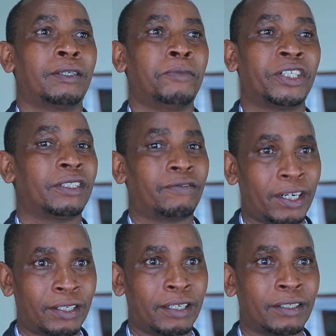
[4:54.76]
Meat is
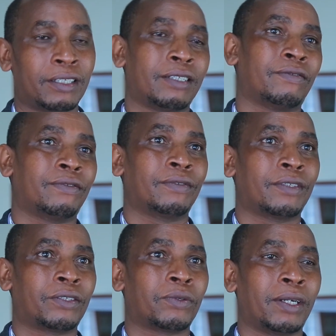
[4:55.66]
very sensitive.
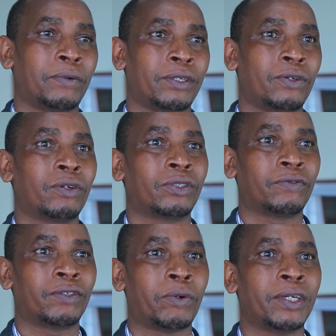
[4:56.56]
That's why we go out
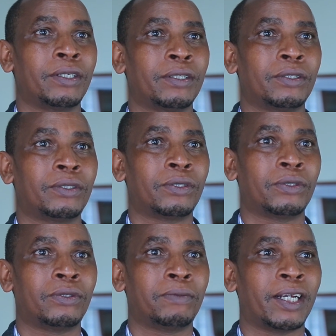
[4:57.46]
of our way to
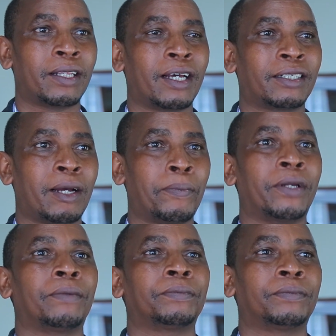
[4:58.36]
make that happen.